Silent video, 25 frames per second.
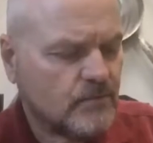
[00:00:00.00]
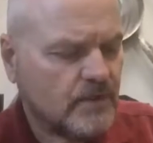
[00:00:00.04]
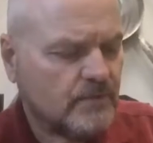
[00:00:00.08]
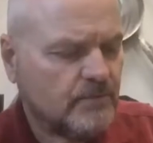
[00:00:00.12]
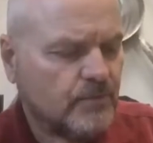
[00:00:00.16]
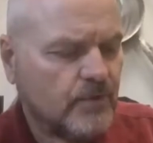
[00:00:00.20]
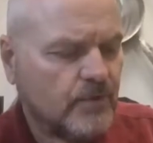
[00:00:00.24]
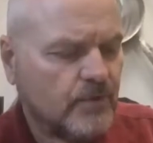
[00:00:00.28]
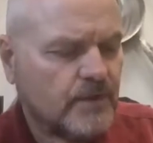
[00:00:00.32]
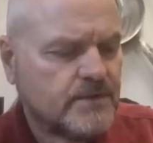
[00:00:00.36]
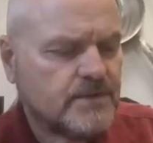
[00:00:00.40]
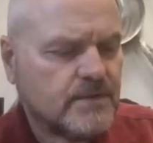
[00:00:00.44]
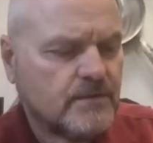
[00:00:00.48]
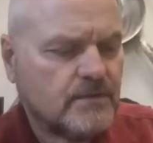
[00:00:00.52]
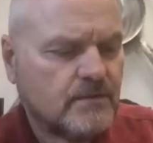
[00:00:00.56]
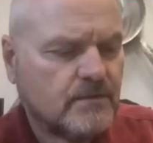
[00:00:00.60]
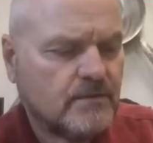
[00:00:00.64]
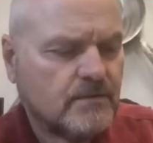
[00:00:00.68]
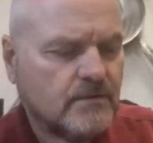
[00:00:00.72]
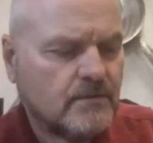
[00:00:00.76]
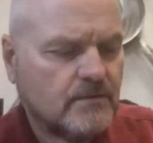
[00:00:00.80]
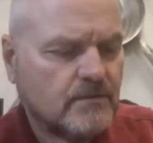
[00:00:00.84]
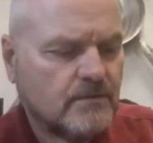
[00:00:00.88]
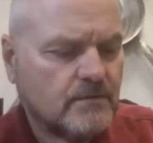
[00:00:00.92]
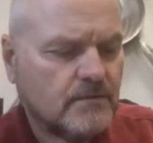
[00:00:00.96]
points
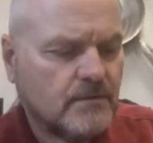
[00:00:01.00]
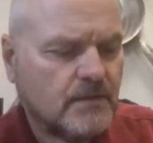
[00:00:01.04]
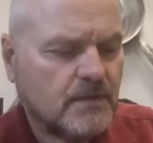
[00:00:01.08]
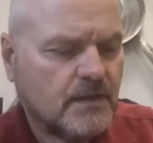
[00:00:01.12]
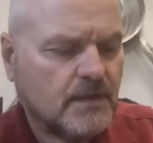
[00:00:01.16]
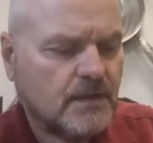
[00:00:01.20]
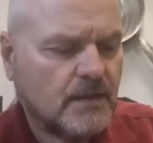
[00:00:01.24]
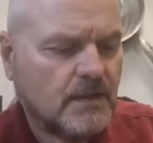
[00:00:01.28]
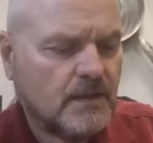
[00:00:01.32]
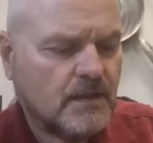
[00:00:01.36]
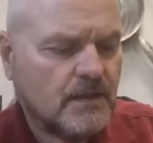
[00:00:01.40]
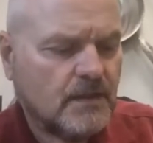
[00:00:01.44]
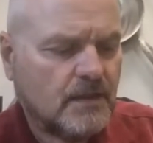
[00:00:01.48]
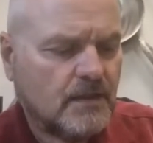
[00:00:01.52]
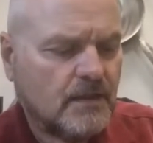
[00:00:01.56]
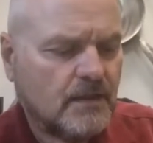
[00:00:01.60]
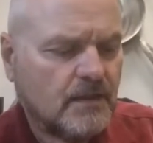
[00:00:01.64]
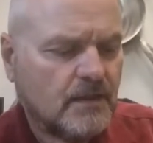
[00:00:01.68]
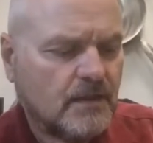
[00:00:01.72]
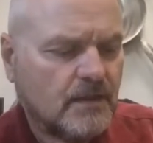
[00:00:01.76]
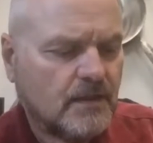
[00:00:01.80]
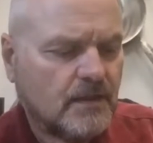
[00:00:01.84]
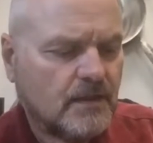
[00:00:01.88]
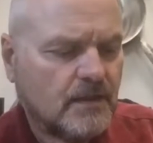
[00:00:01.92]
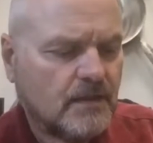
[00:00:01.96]
to
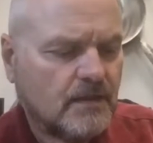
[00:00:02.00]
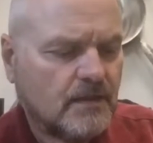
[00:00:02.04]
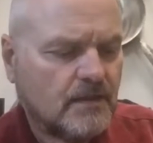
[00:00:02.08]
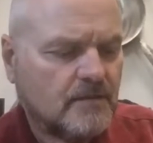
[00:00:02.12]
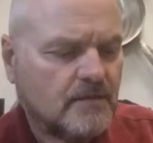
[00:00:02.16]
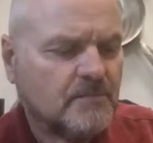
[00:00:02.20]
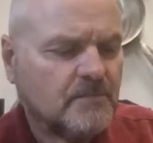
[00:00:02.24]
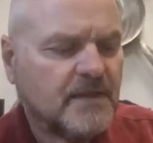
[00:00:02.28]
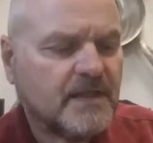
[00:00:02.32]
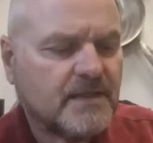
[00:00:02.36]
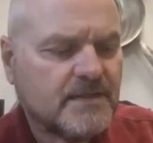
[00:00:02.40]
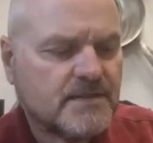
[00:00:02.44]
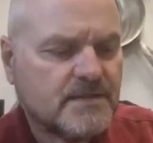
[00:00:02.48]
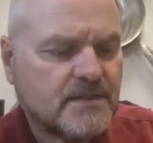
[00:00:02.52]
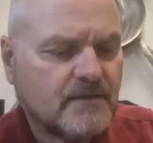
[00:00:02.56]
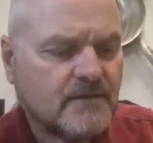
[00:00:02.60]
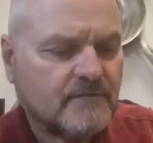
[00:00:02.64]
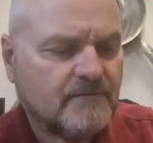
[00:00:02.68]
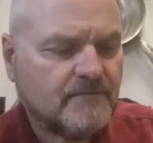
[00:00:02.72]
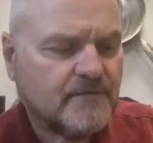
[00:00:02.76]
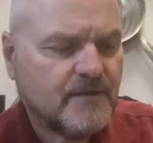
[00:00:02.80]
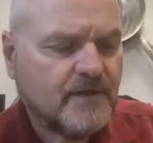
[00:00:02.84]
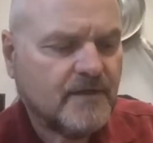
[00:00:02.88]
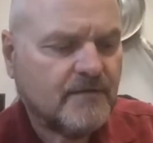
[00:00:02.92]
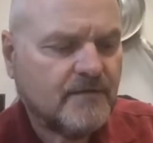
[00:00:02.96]
the biggest
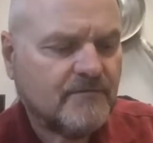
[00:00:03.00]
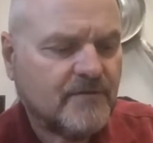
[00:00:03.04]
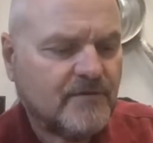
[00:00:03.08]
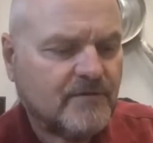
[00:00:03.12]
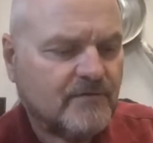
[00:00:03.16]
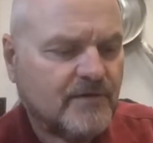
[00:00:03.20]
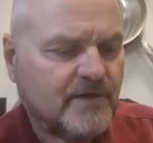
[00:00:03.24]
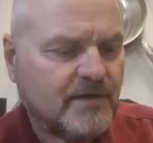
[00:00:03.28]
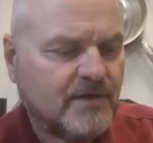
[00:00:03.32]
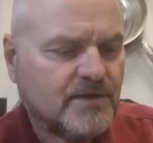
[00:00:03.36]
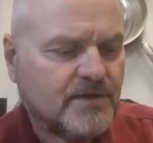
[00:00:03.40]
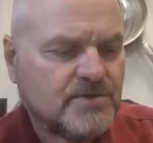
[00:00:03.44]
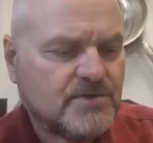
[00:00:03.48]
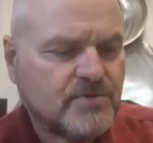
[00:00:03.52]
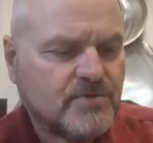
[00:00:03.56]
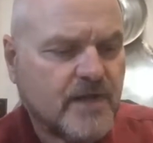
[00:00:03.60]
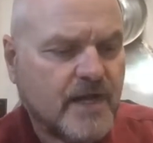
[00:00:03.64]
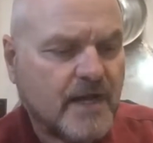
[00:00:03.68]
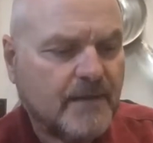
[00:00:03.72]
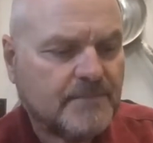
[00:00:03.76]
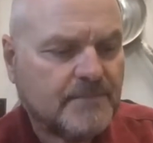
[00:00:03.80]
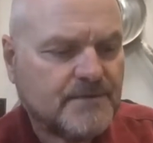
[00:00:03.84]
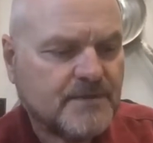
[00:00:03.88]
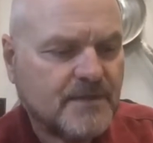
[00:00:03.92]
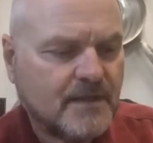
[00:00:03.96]
of the various
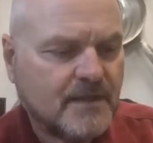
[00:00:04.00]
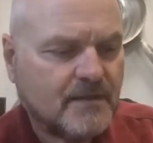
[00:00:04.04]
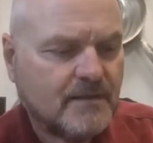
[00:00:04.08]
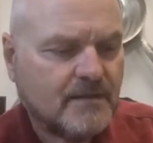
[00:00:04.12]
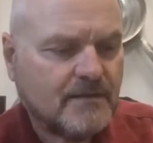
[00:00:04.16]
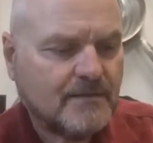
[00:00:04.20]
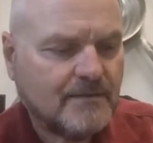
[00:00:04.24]
traps that